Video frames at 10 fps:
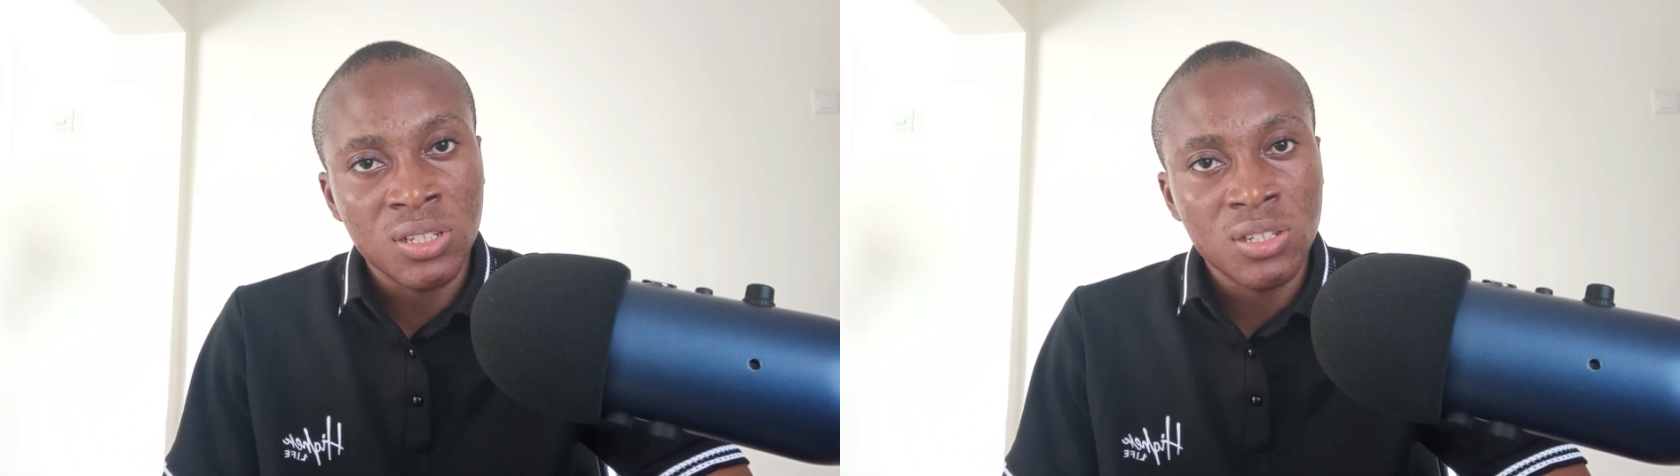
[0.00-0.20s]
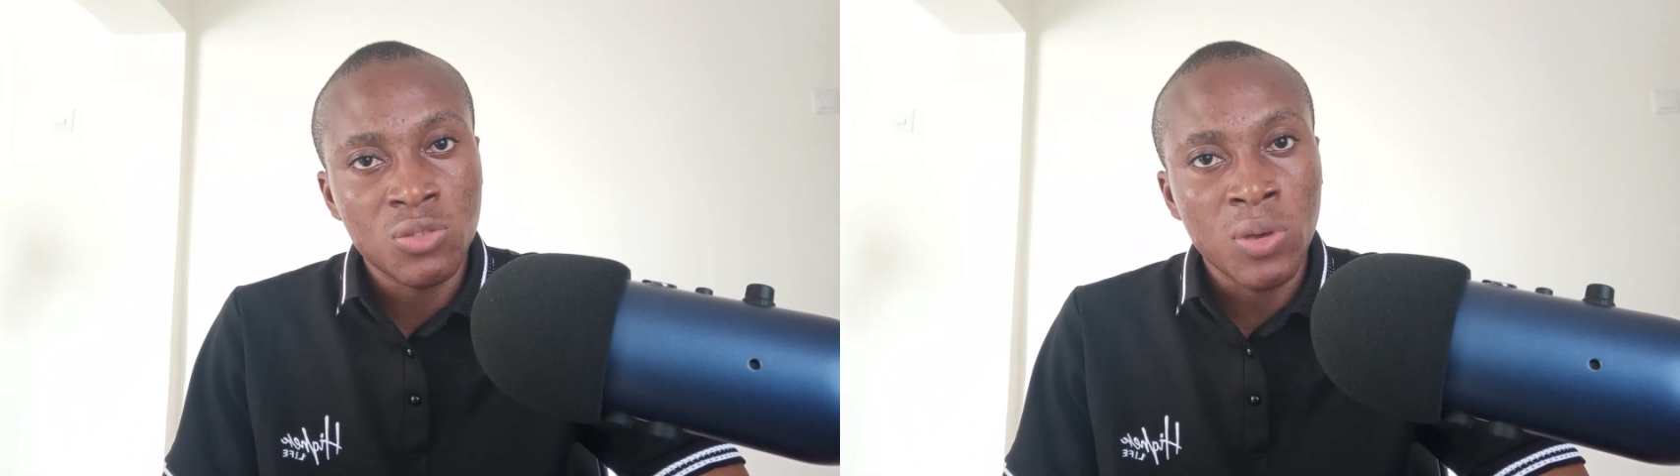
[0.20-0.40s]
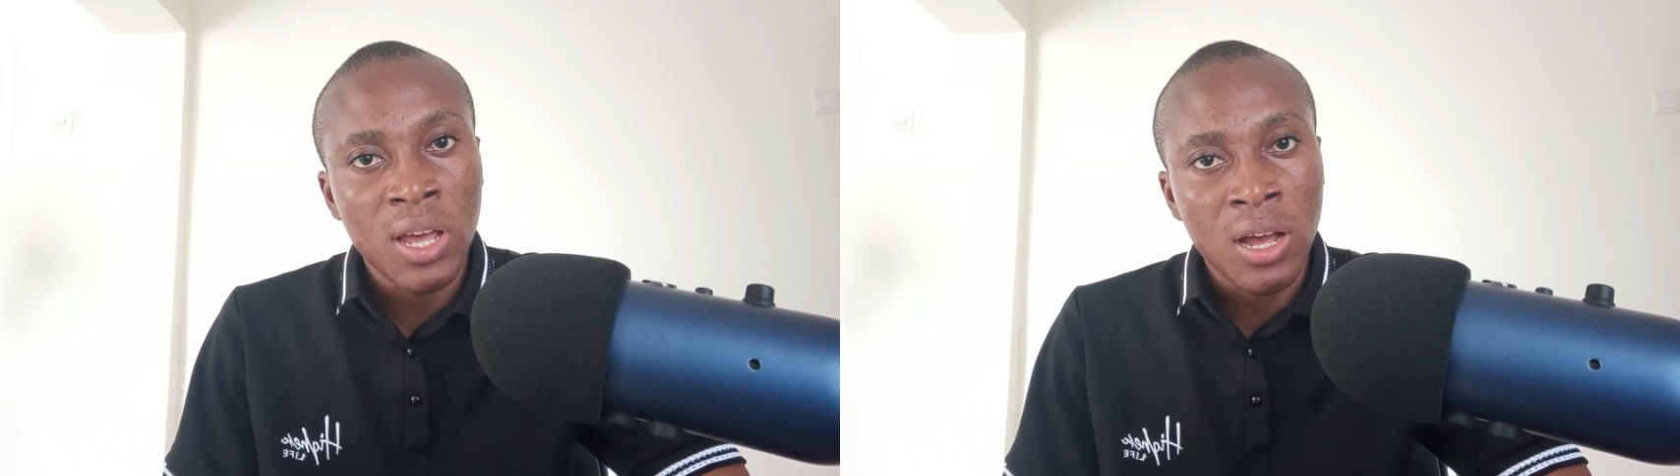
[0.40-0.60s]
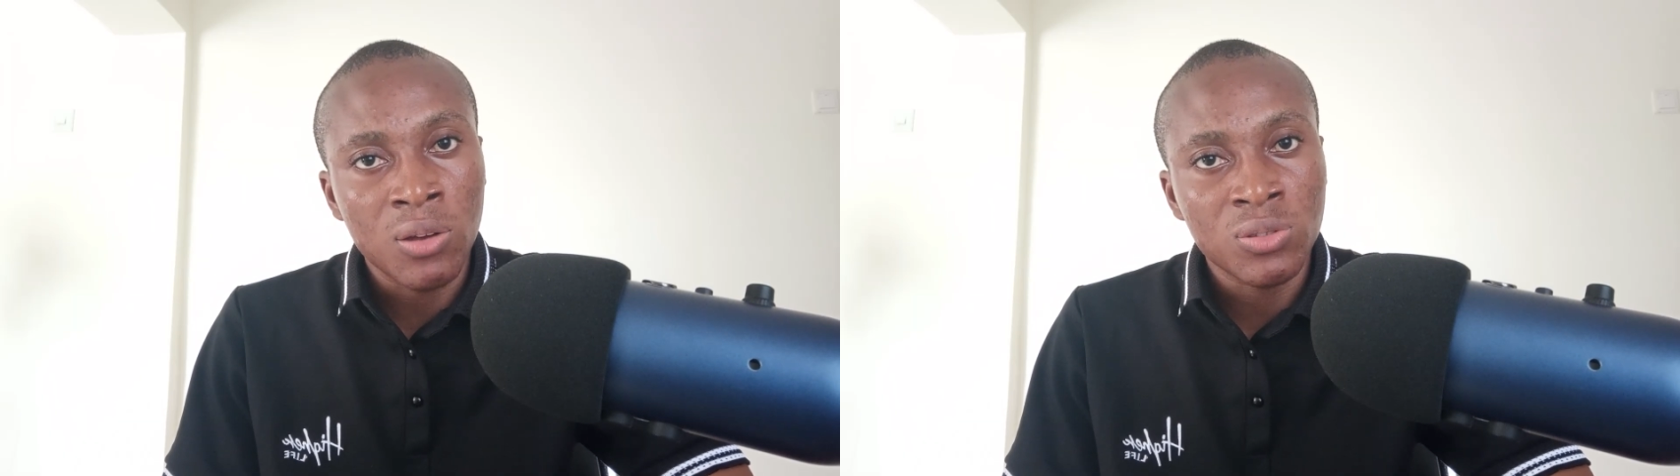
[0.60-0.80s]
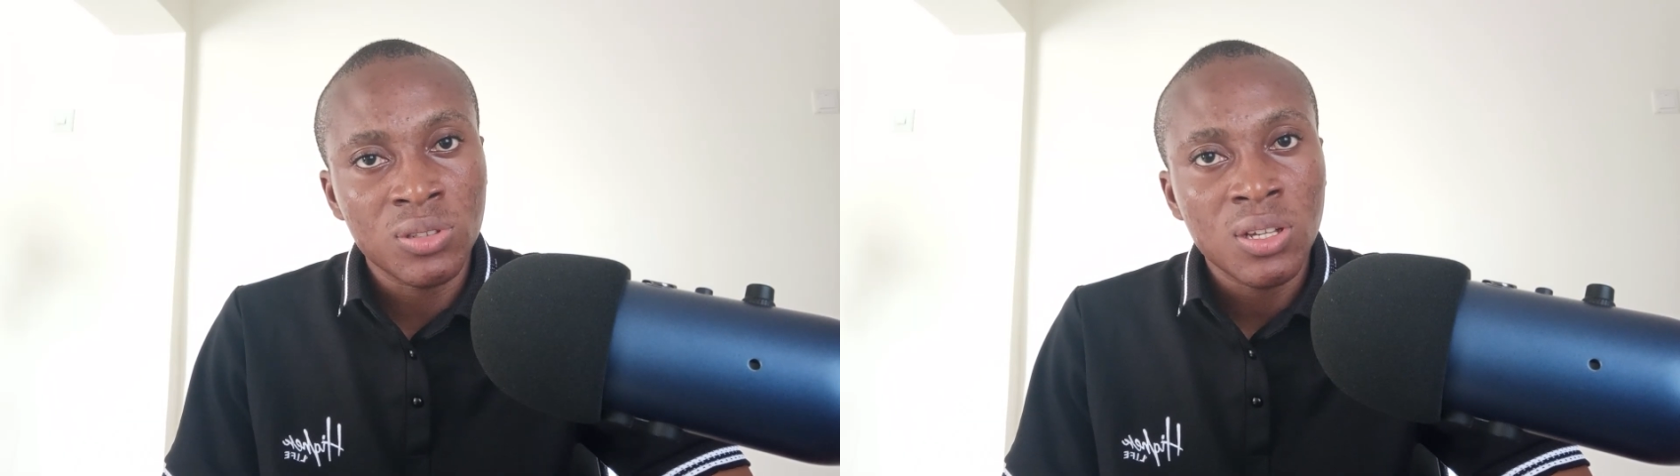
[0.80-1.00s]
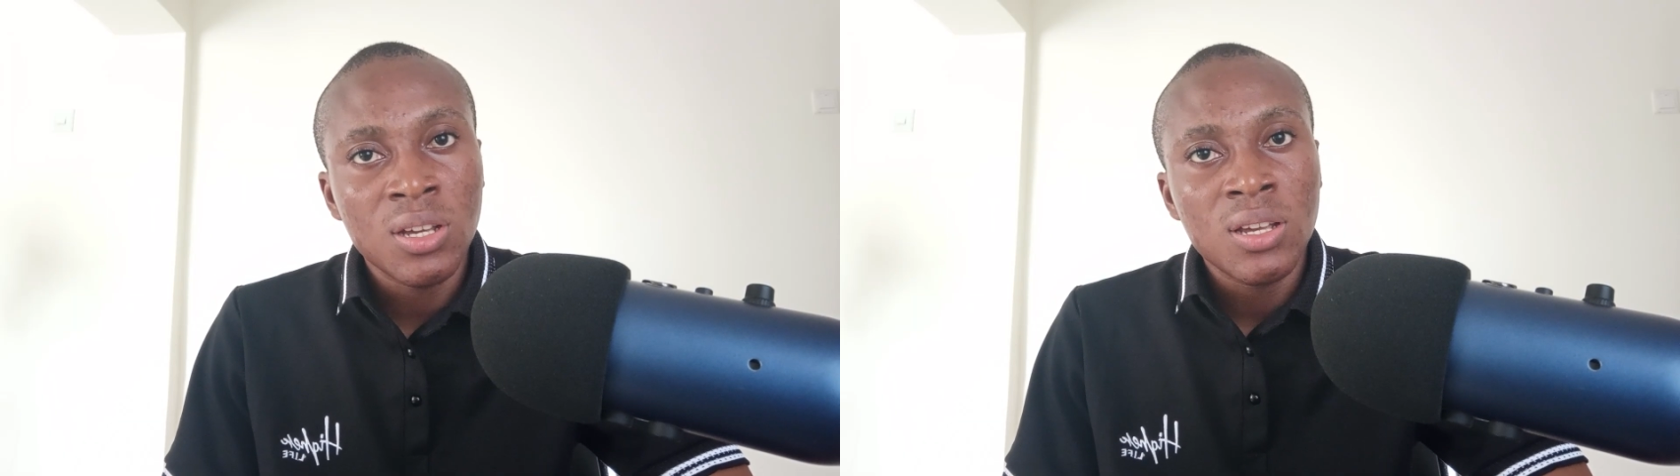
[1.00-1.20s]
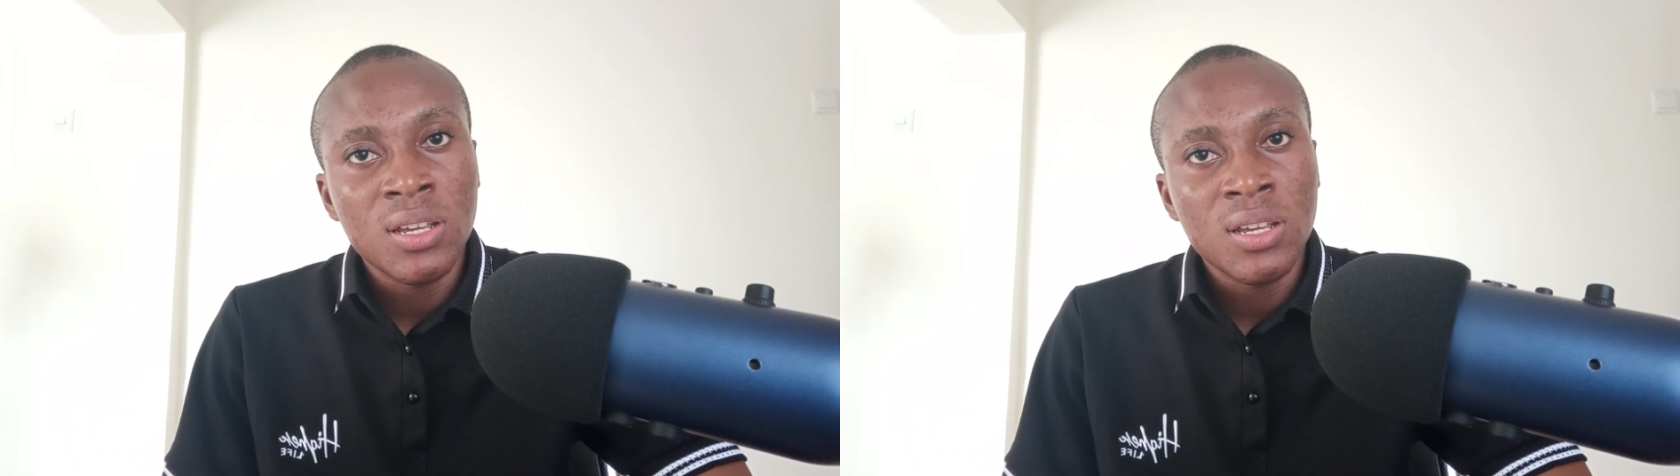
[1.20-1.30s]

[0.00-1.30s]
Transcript: in this warehouse.